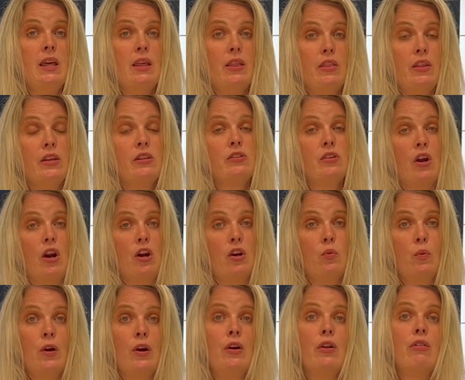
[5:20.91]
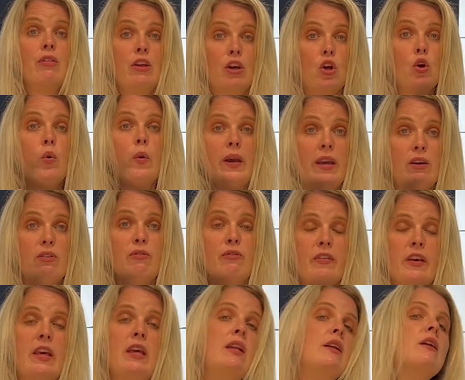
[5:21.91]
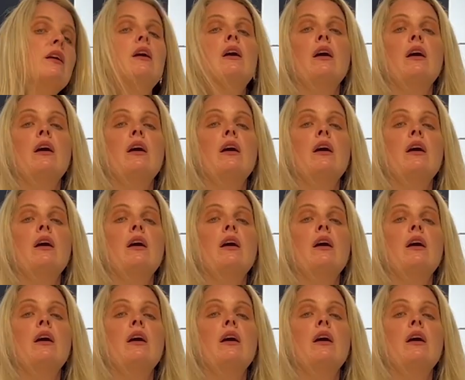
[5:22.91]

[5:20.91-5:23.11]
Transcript: This hardware, the quick fit,